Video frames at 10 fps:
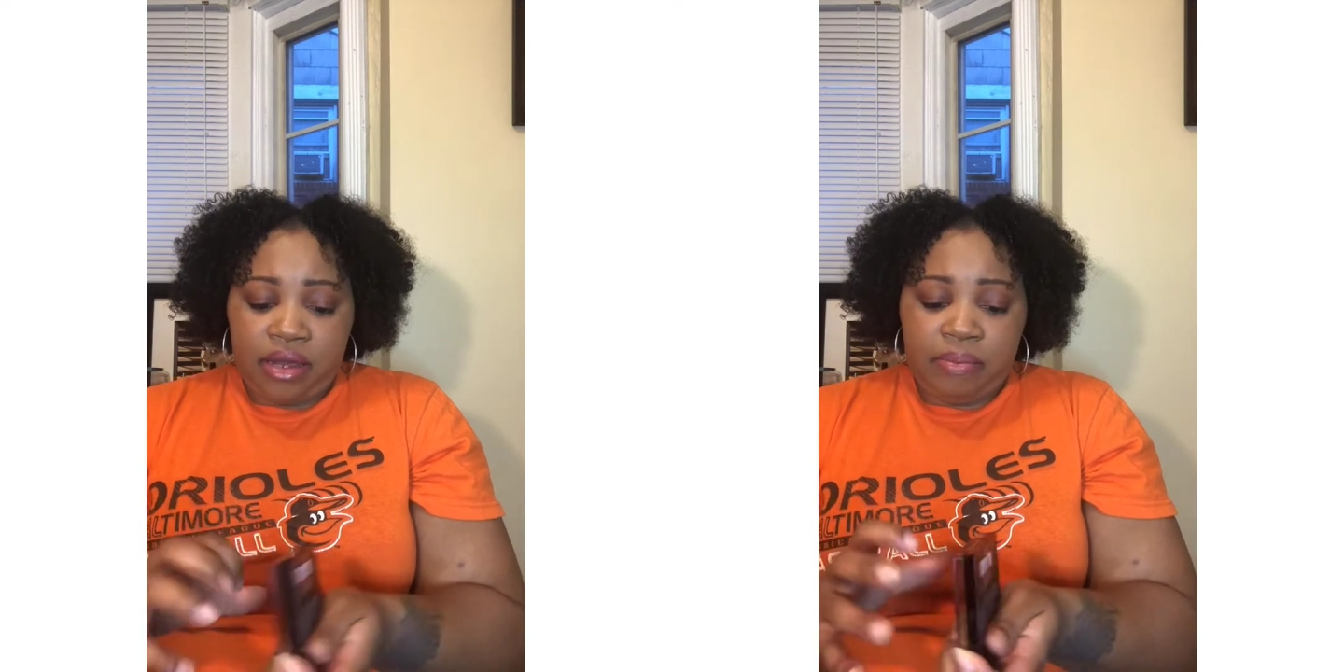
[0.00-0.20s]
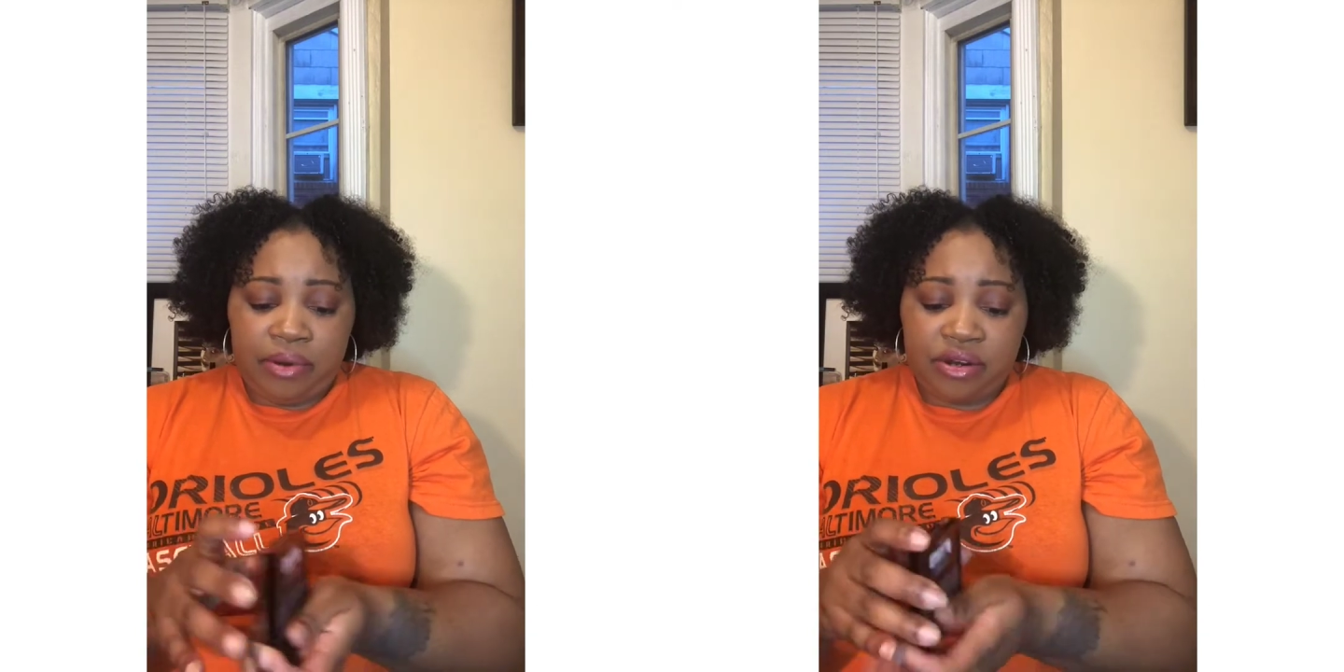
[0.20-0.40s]

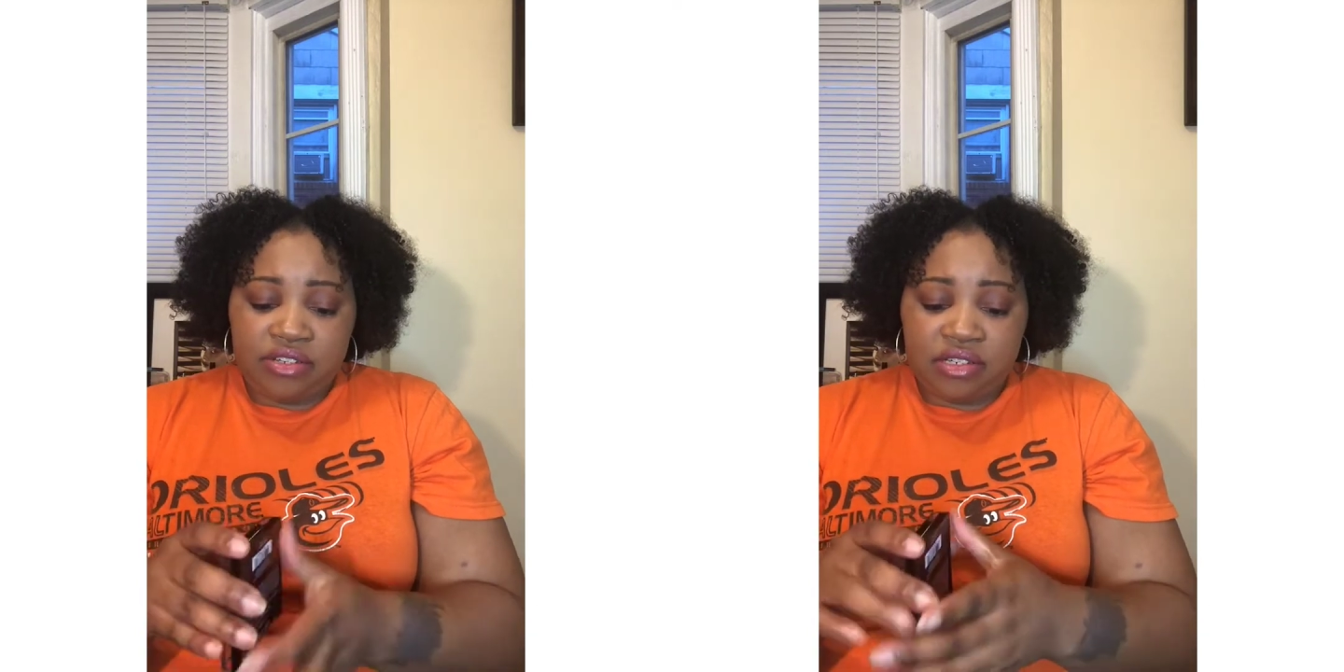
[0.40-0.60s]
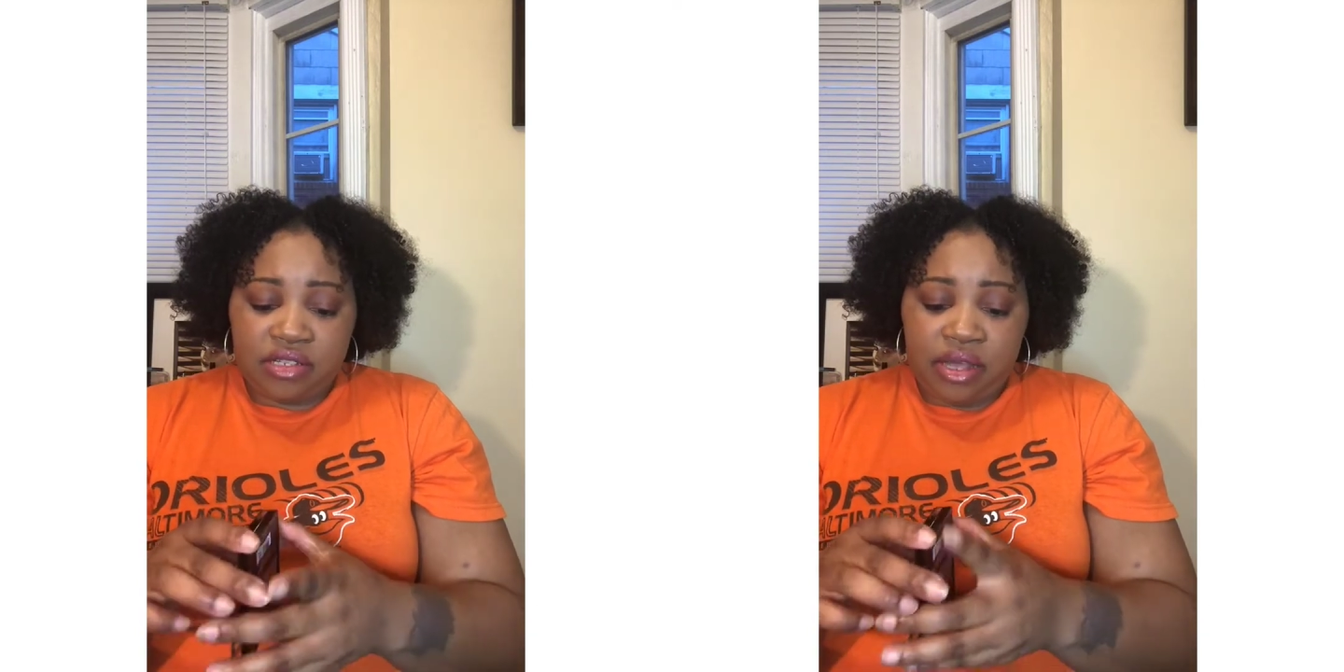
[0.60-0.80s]
and
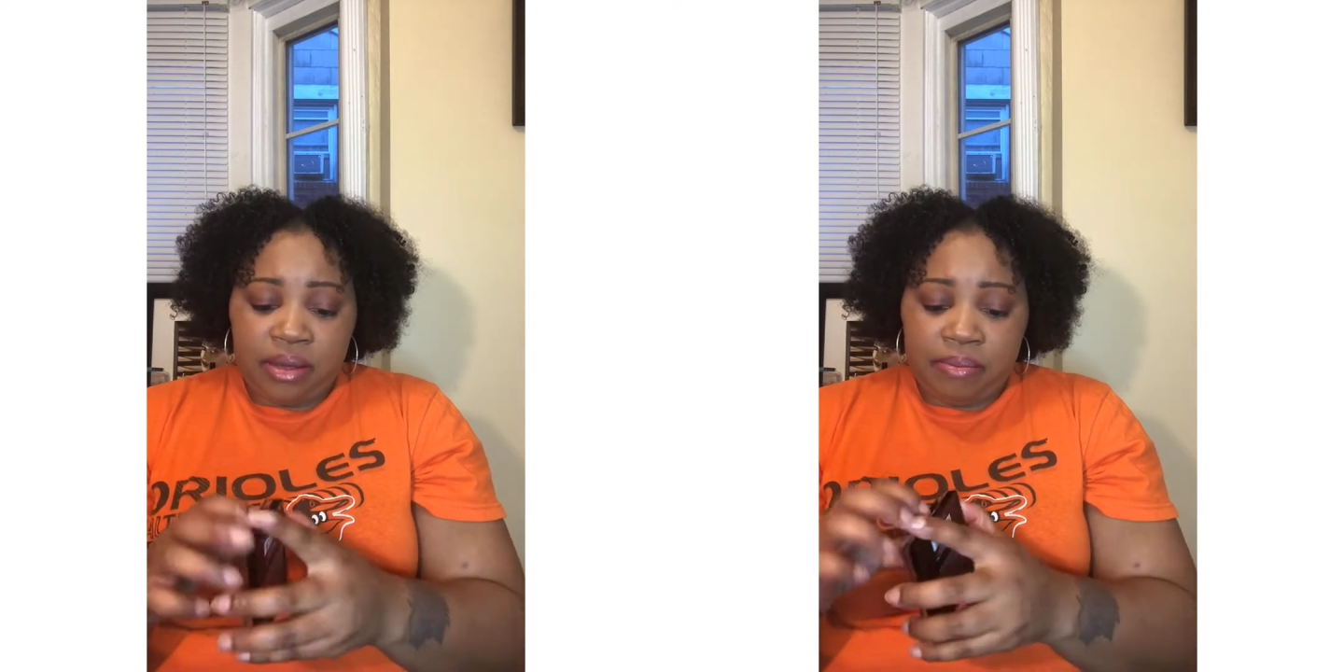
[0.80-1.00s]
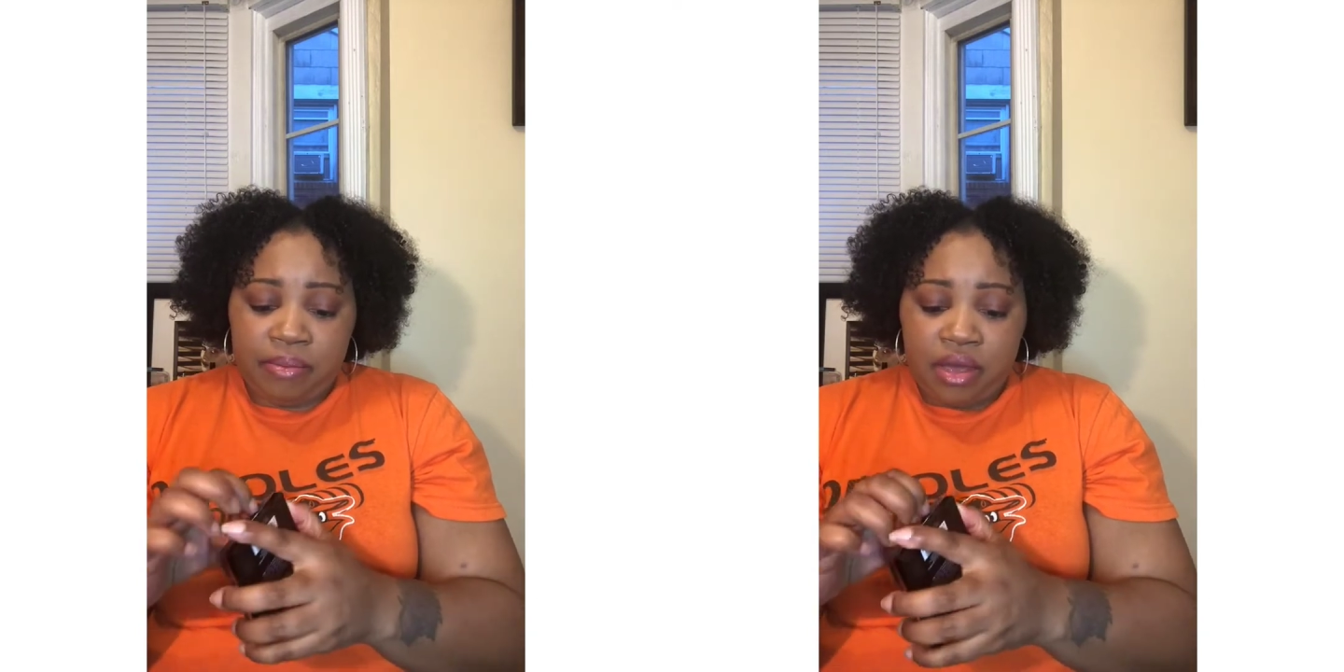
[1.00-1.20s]
purchase
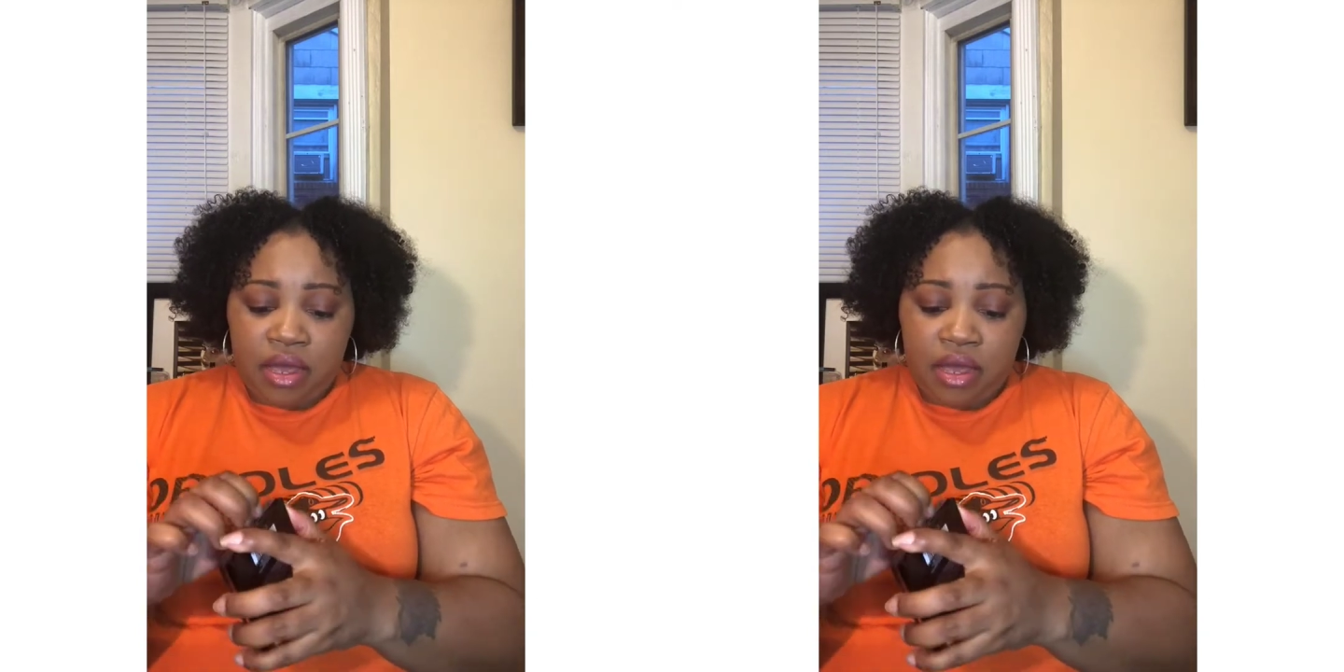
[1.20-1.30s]
them.